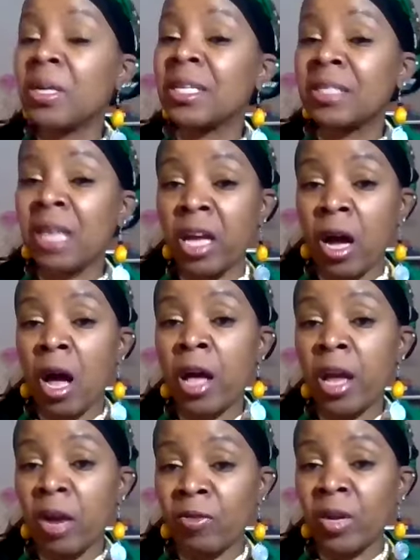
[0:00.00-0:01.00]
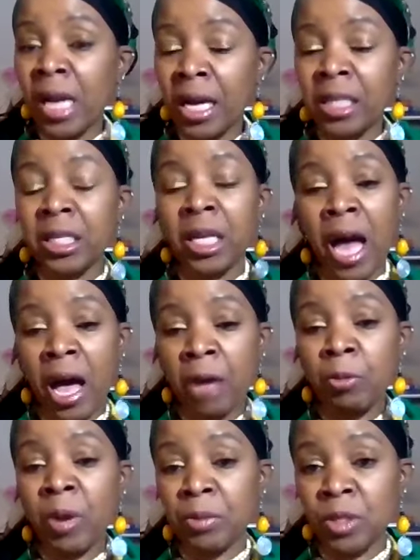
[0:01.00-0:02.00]
Because every client that
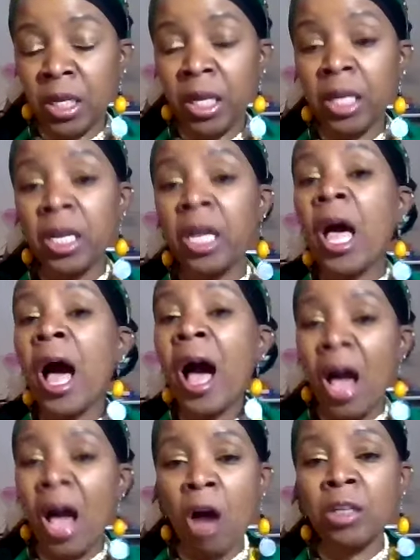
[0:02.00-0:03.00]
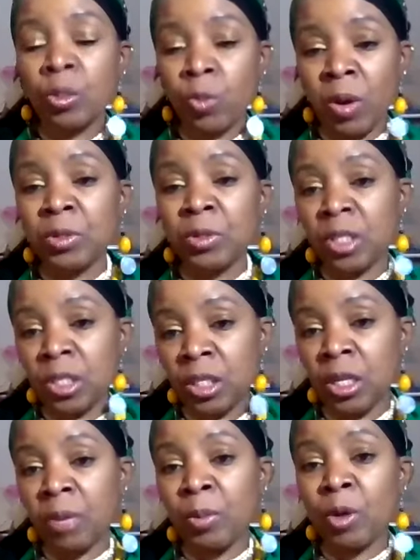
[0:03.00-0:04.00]
I represent, I also
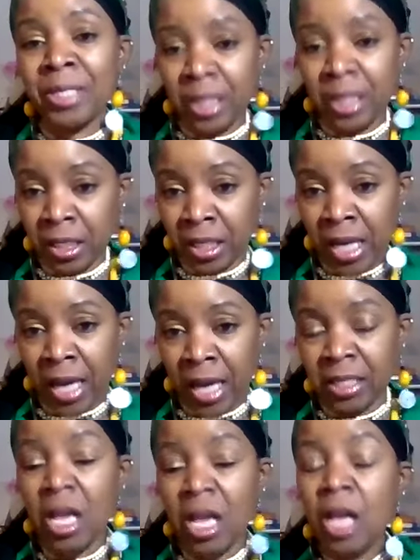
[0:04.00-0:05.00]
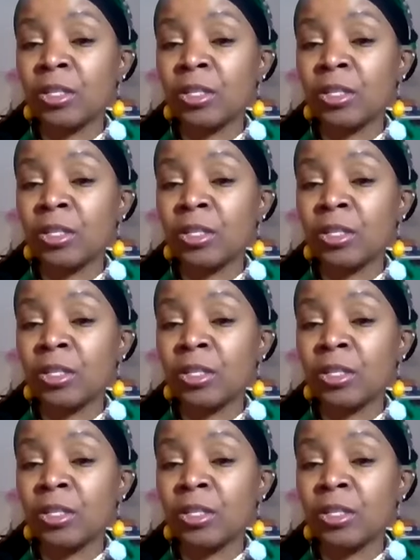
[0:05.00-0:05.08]
represent them on the state tax.